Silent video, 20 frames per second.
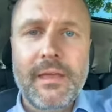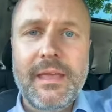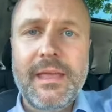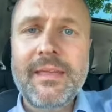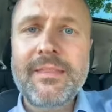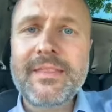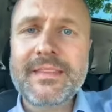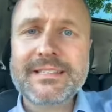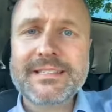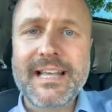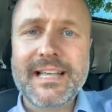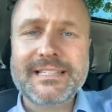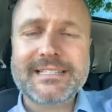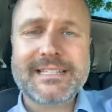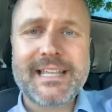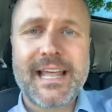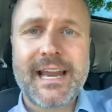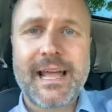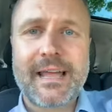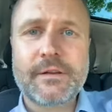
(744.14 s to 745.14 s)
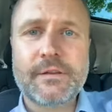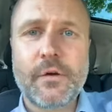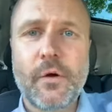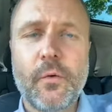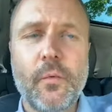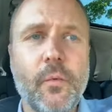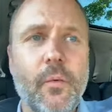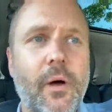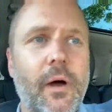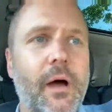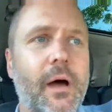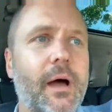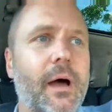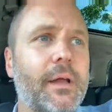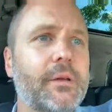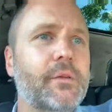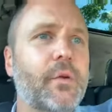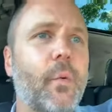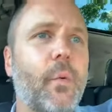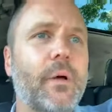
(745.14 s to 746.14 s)
in the sense that I don't uh, I
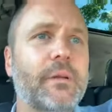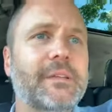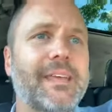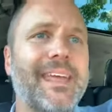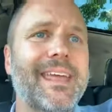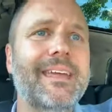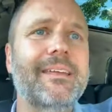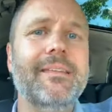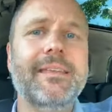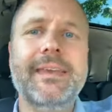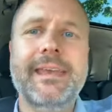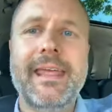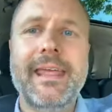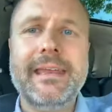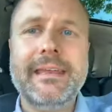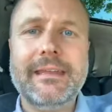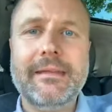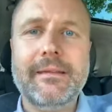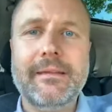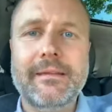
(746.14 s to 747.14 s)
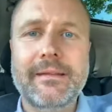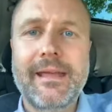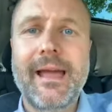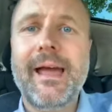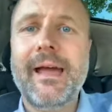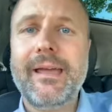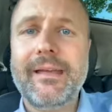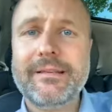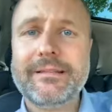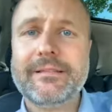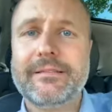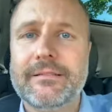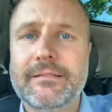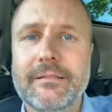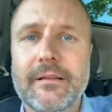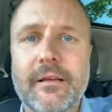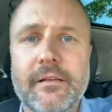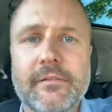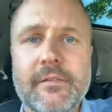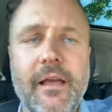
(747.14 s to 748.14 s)
don't want to alienate guys
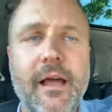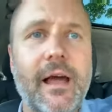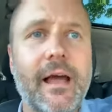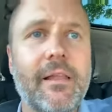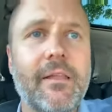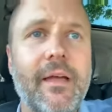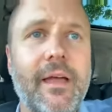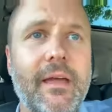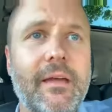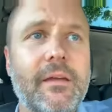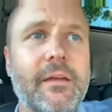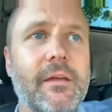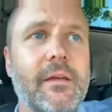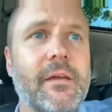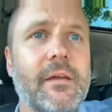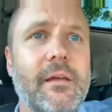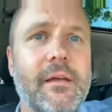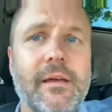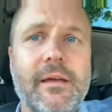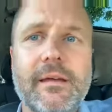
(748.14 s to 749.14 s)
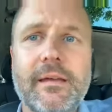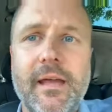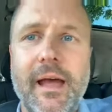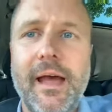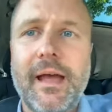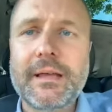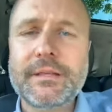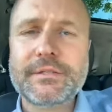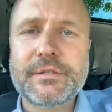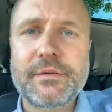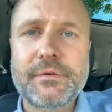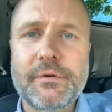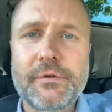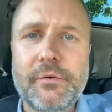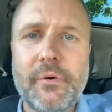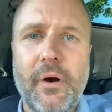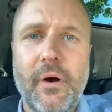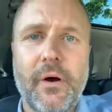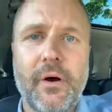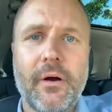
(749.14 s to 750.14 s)
because I like guys
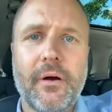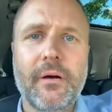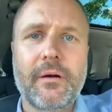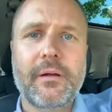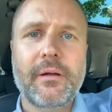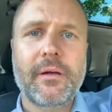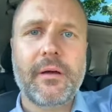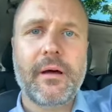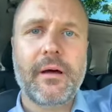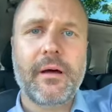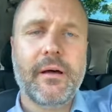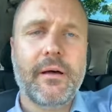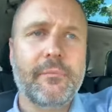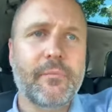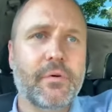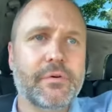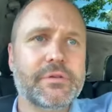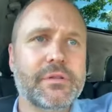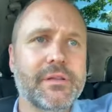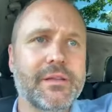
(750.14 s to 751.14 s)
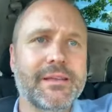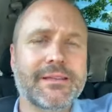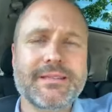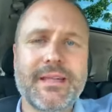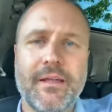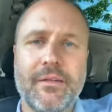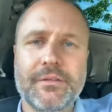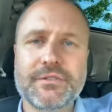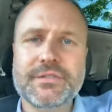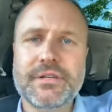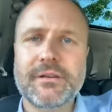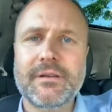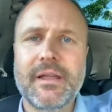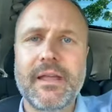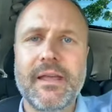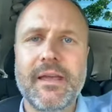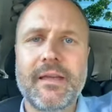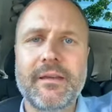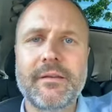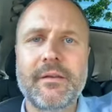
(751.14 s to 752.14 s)
who are uh, emotionally intelligent
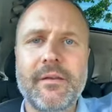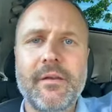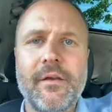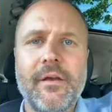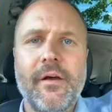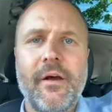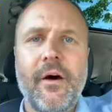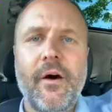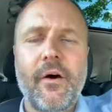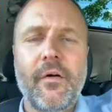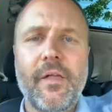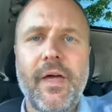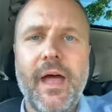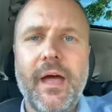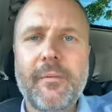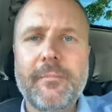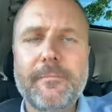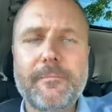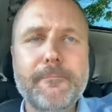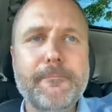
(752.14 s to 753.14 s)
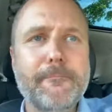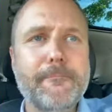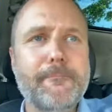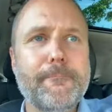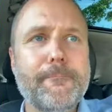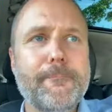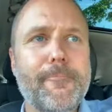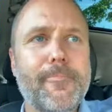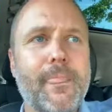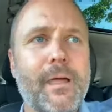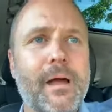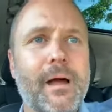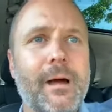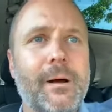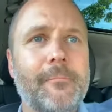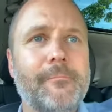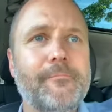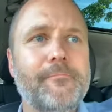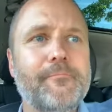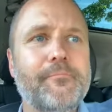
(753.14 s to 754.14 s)
and all that.
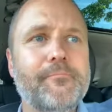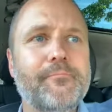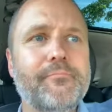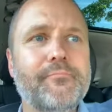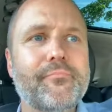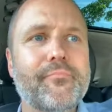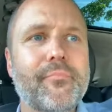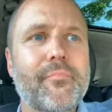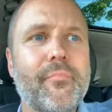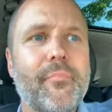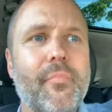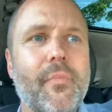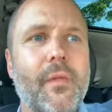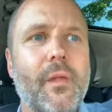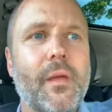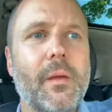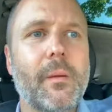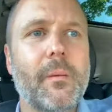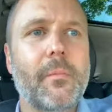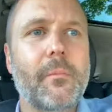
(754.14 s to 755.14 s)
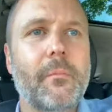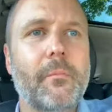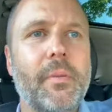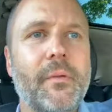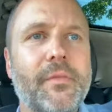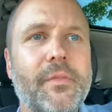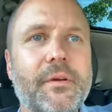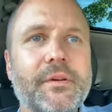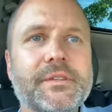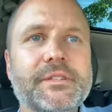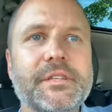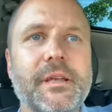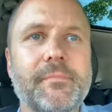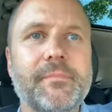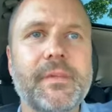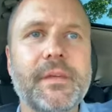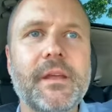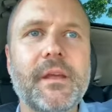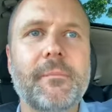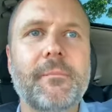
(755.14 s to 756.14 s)
Um, but there's
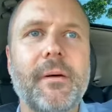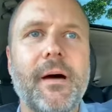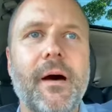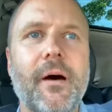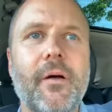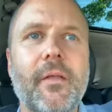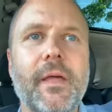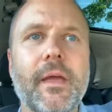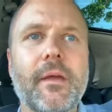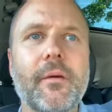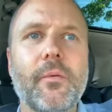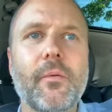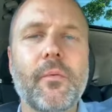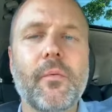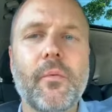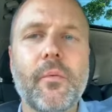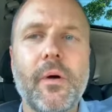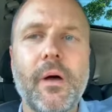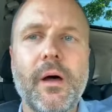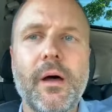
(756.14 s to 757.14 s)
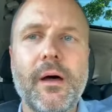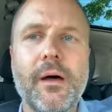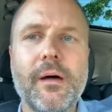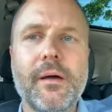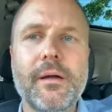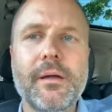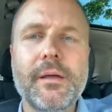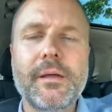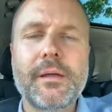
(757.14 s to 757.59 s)
something about like uh,